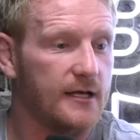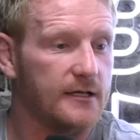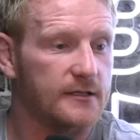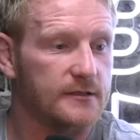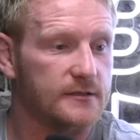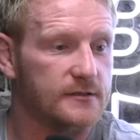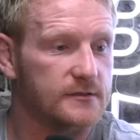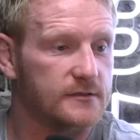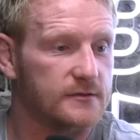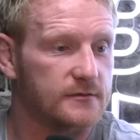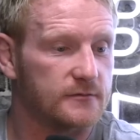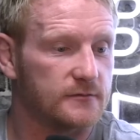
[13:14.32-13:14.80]

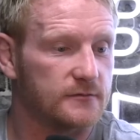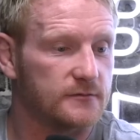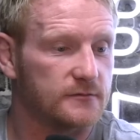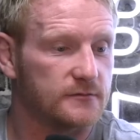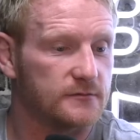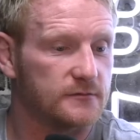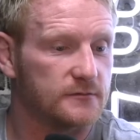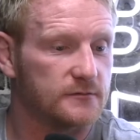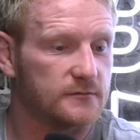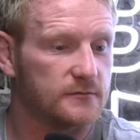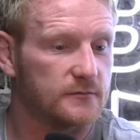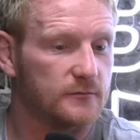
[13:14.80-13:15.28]
is
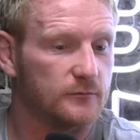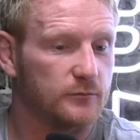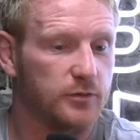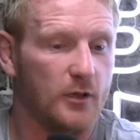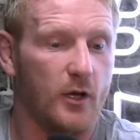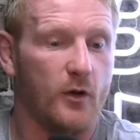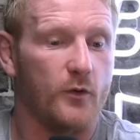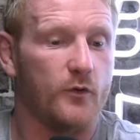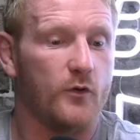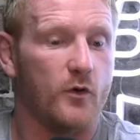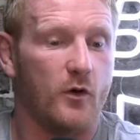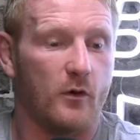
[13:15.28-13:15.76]

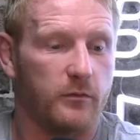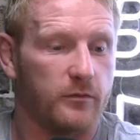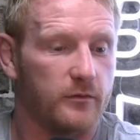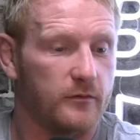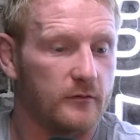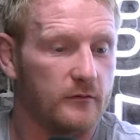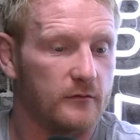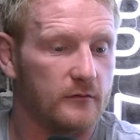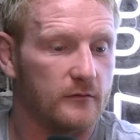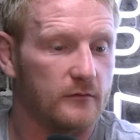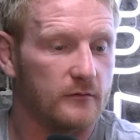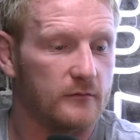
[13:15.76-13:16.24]
blown off
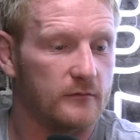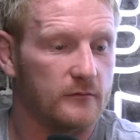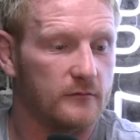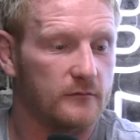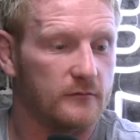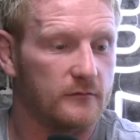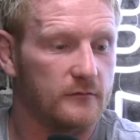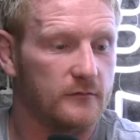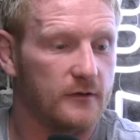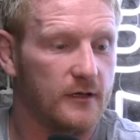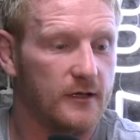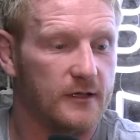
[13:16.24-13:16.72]

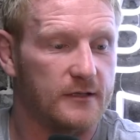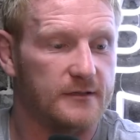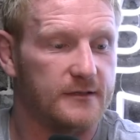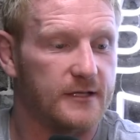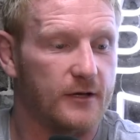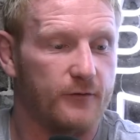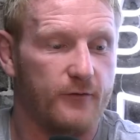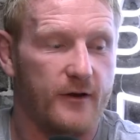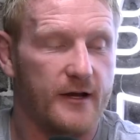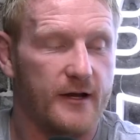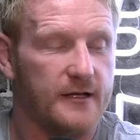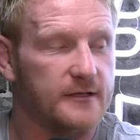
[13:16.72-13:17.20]
and
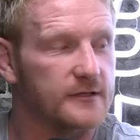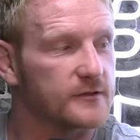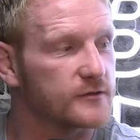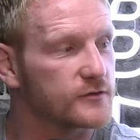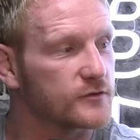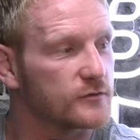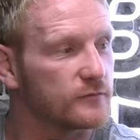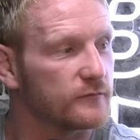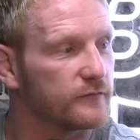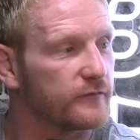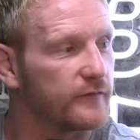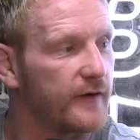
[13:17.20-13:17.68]
directed
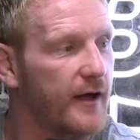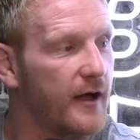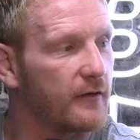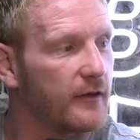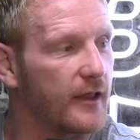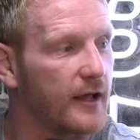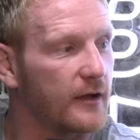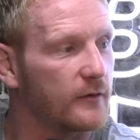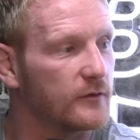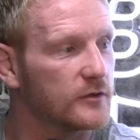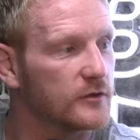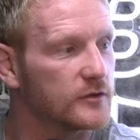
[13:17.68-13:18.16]
some foul
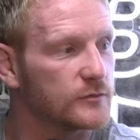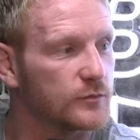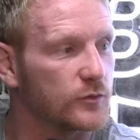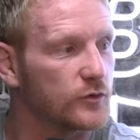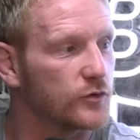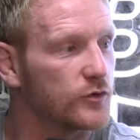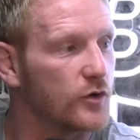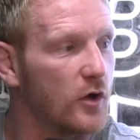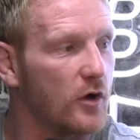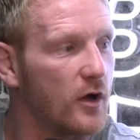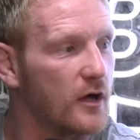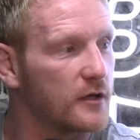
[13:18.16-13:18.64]
language, but
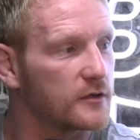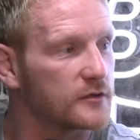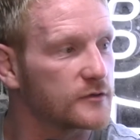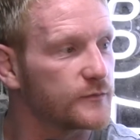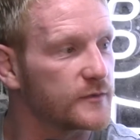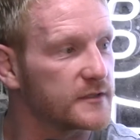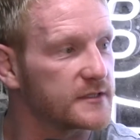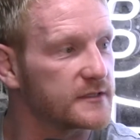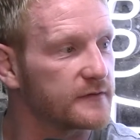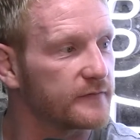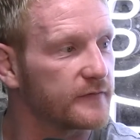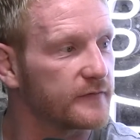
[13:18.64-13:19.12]
not
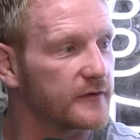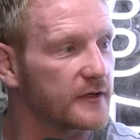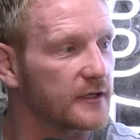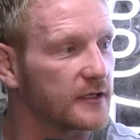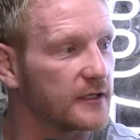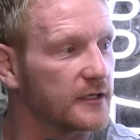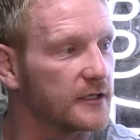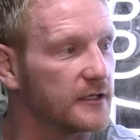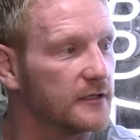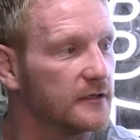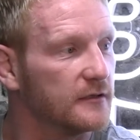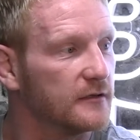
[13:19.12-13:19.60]

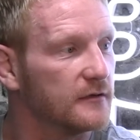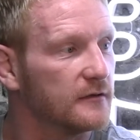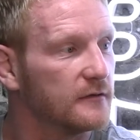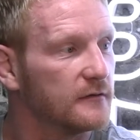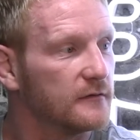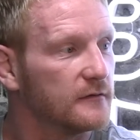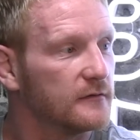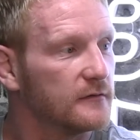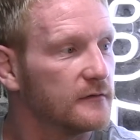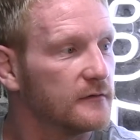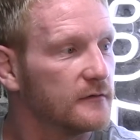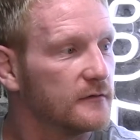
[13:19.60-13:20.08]
specifically
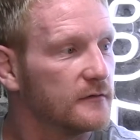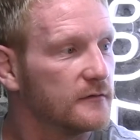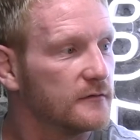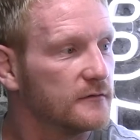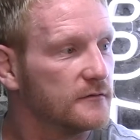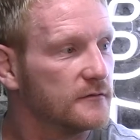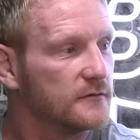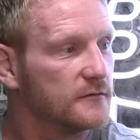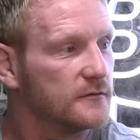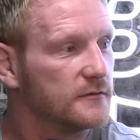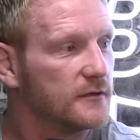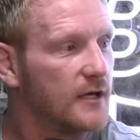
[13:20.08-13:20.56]

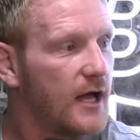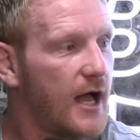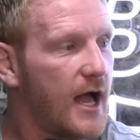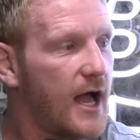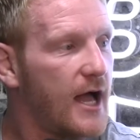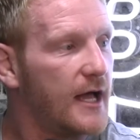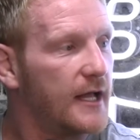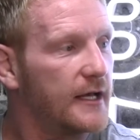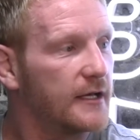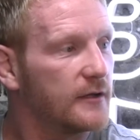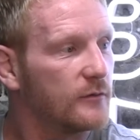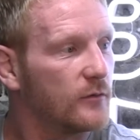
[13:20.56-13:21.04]

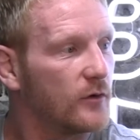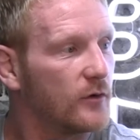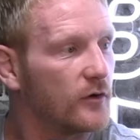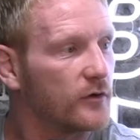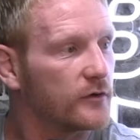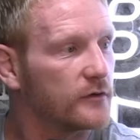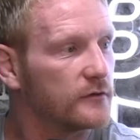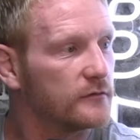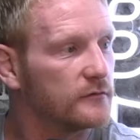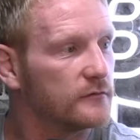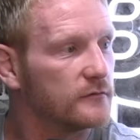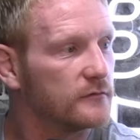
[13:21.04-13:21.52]
at anyone.
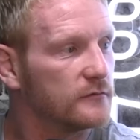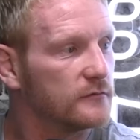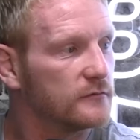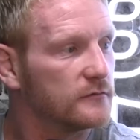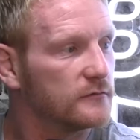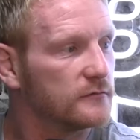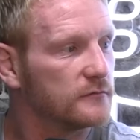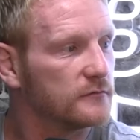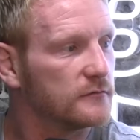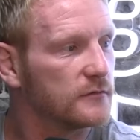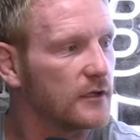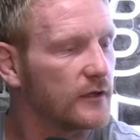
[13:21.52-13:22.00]
And
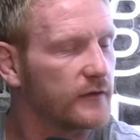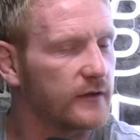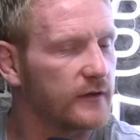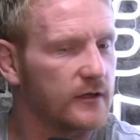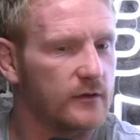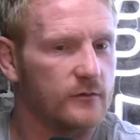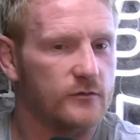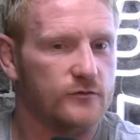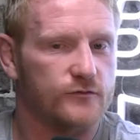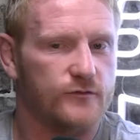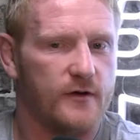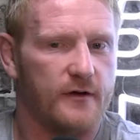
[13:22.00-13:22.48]
I think
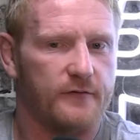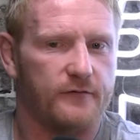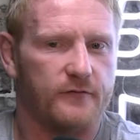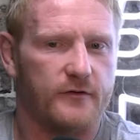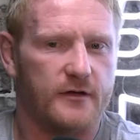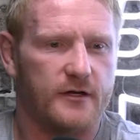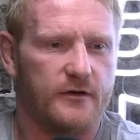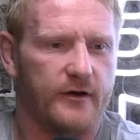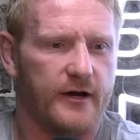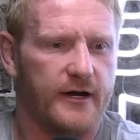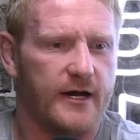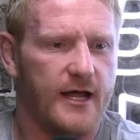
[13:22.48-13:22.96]
it was referee
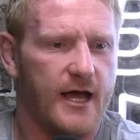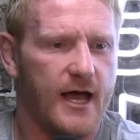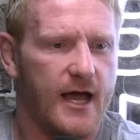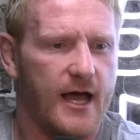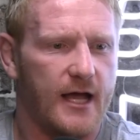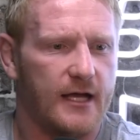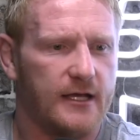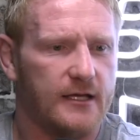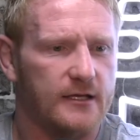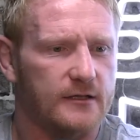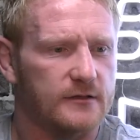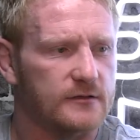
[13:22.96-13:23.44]
Grant
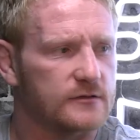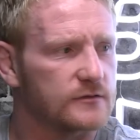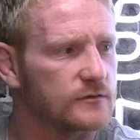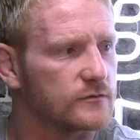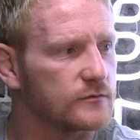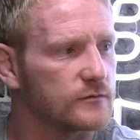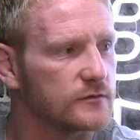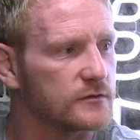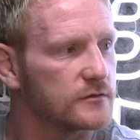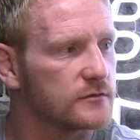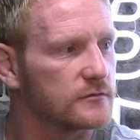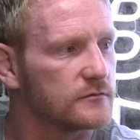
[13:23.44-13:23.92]
Atkins
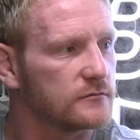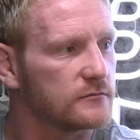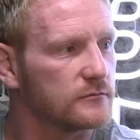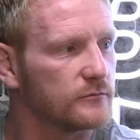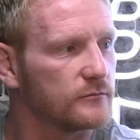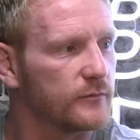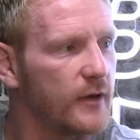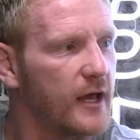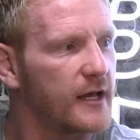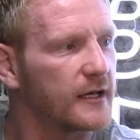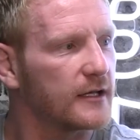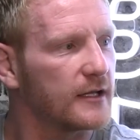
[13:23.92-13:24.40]
was
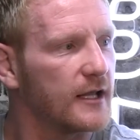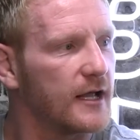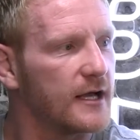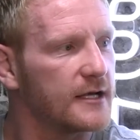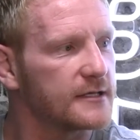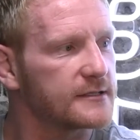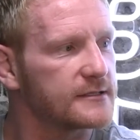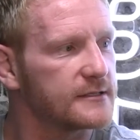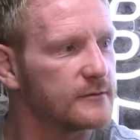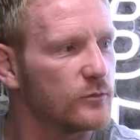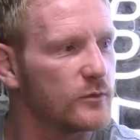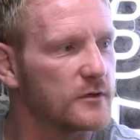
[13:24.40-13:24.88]

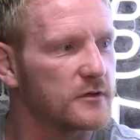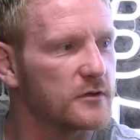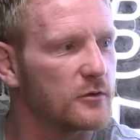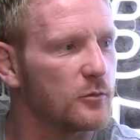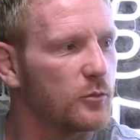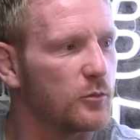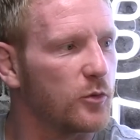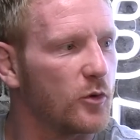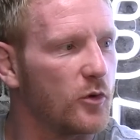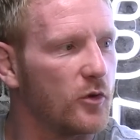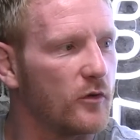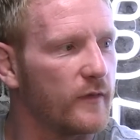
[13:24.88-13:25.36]
penalised him with the
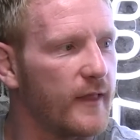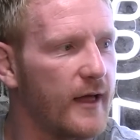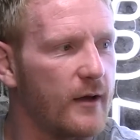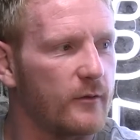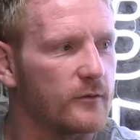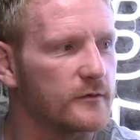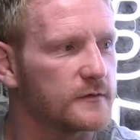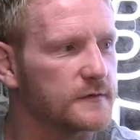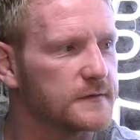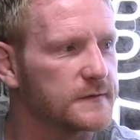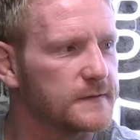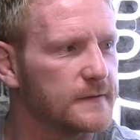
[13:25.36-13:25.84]
ball.
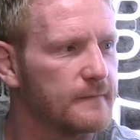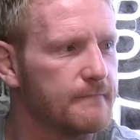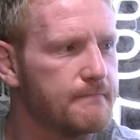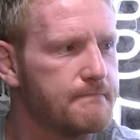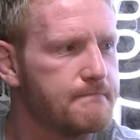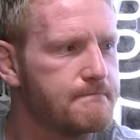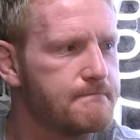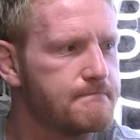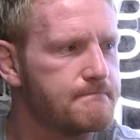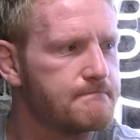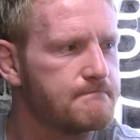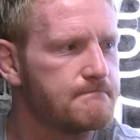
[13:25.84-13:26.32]

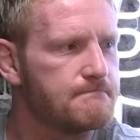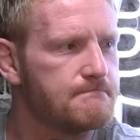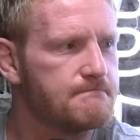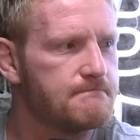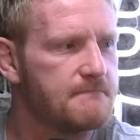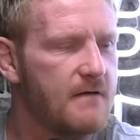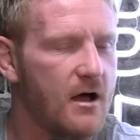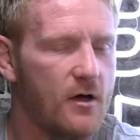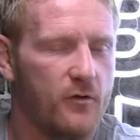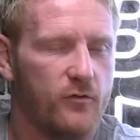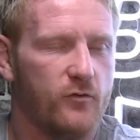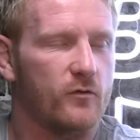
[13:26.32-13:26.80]

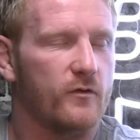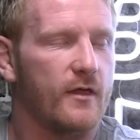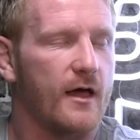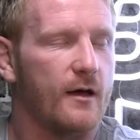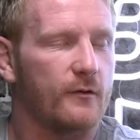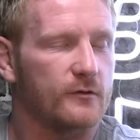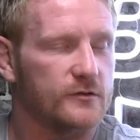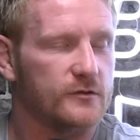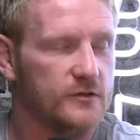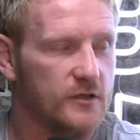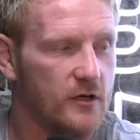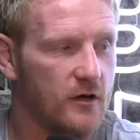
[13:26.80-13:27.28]
I thought
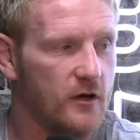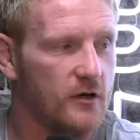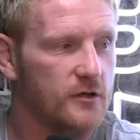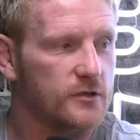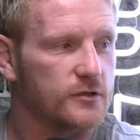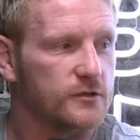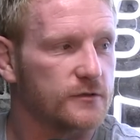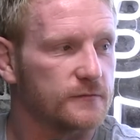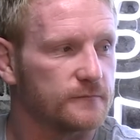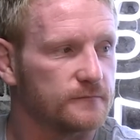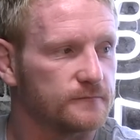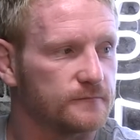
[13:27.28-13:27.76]
that was harsh.